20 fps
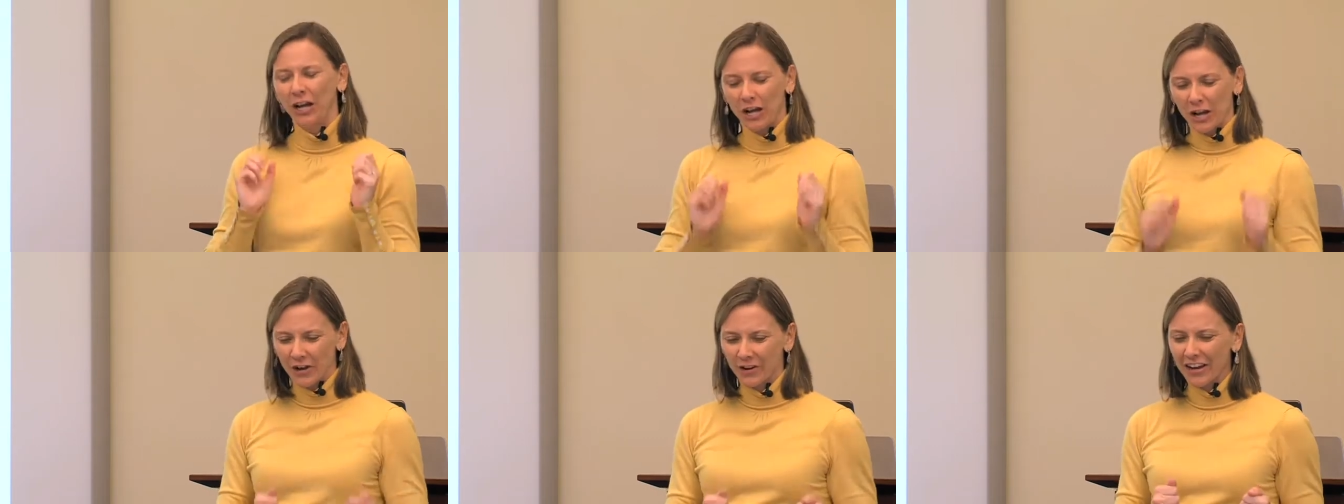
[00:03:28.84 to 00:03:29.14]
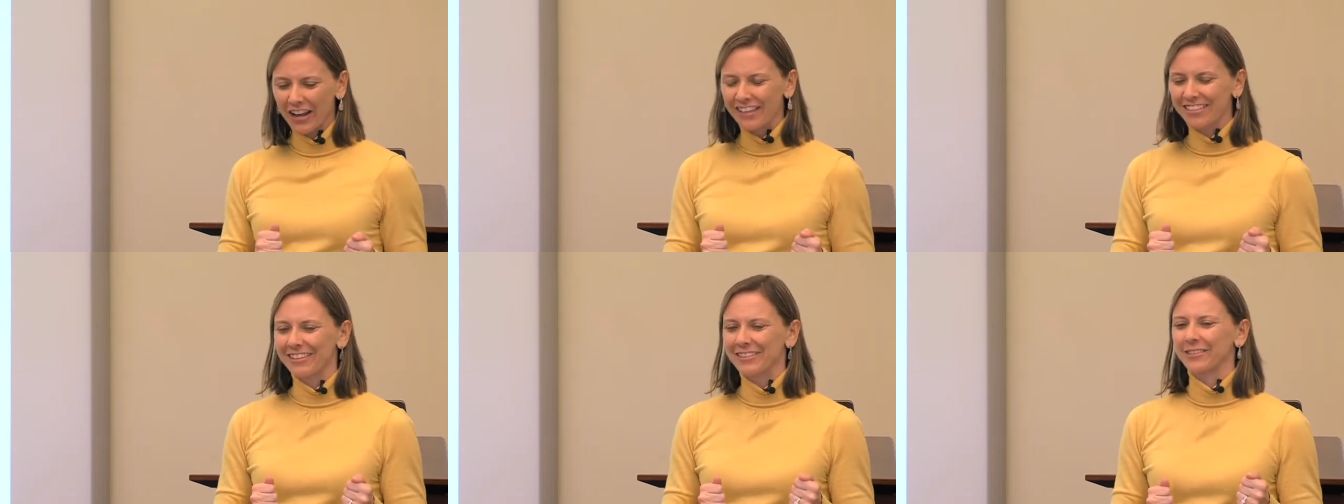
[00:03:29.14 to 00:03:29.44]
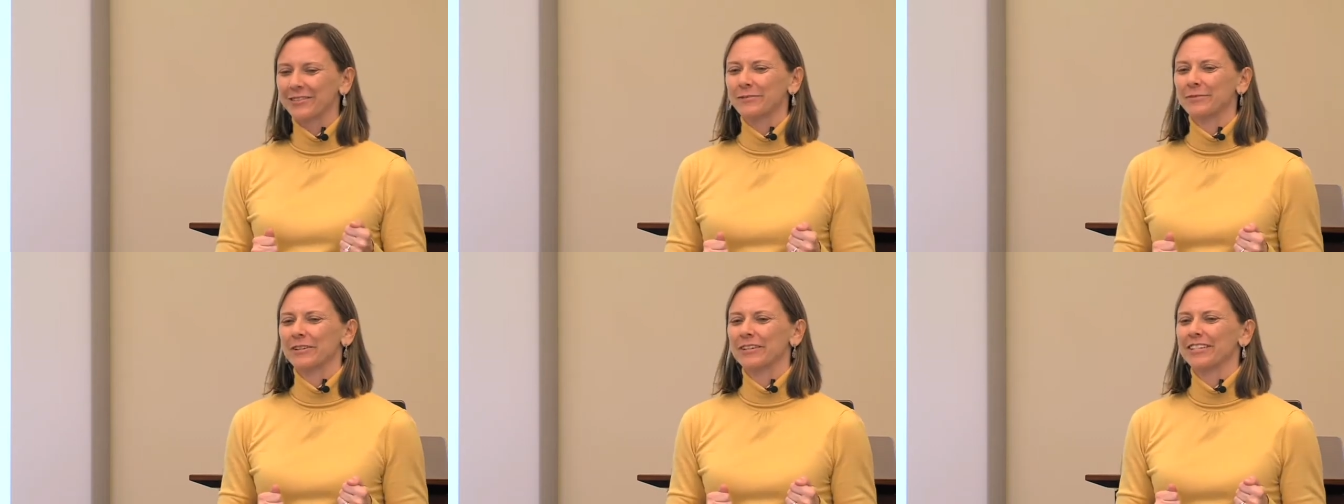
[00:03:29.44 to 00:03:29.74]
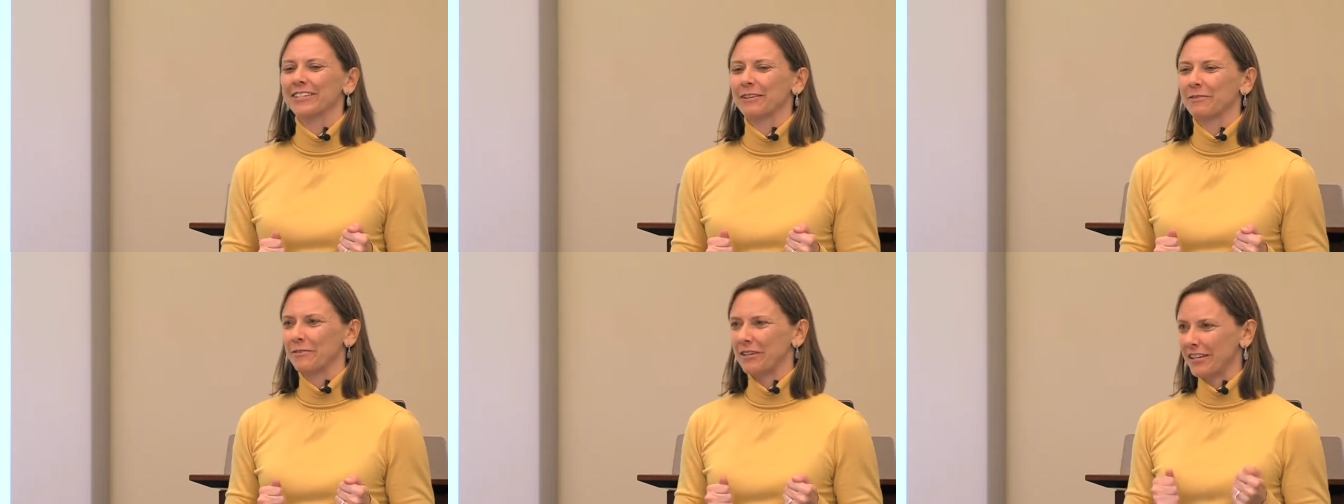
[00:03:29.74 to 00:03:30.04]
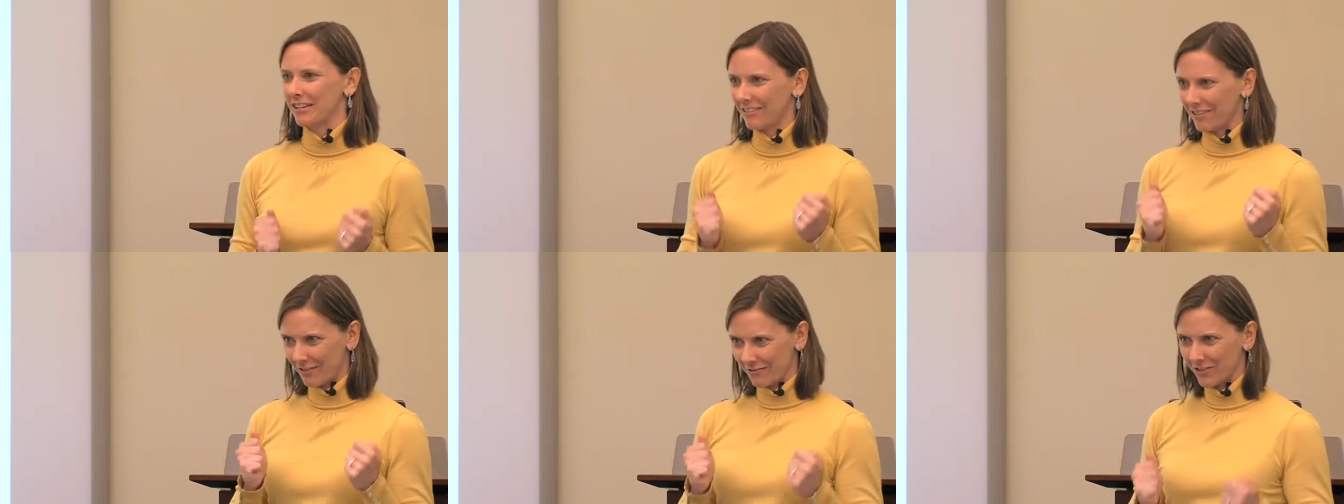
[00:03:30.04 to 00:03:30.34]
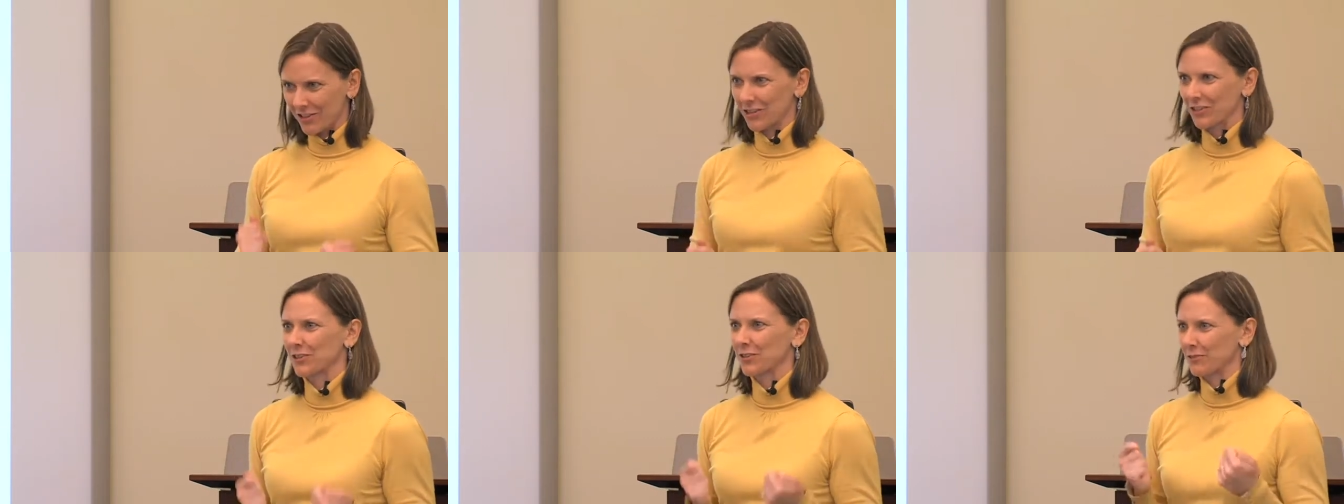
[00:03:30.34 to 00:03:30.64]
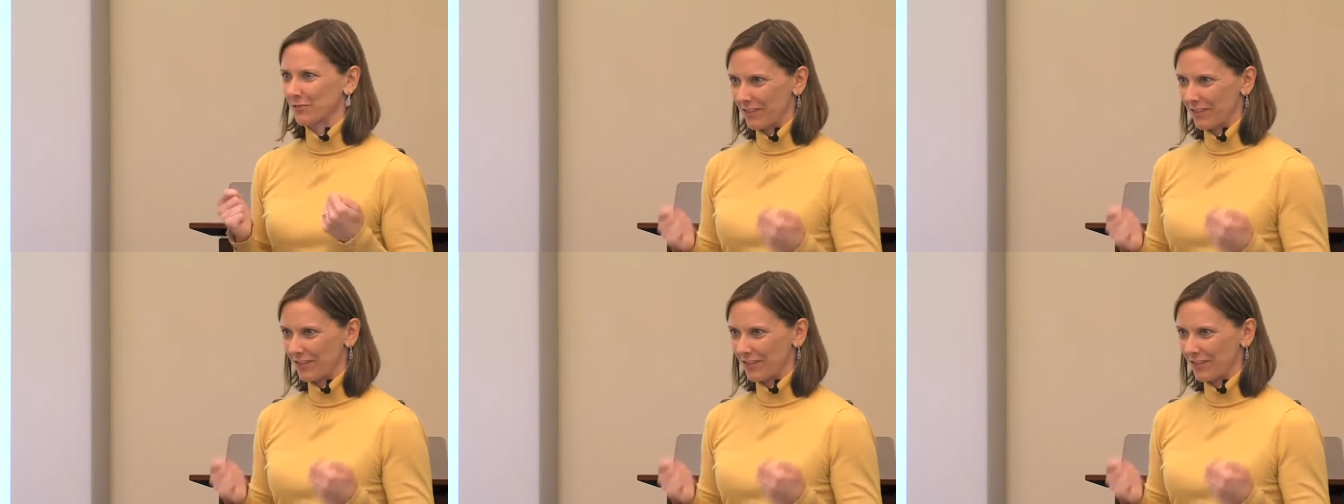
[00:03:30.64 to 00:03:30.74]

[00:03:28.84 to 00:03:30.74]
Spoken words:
Okay, these are the words that we have just,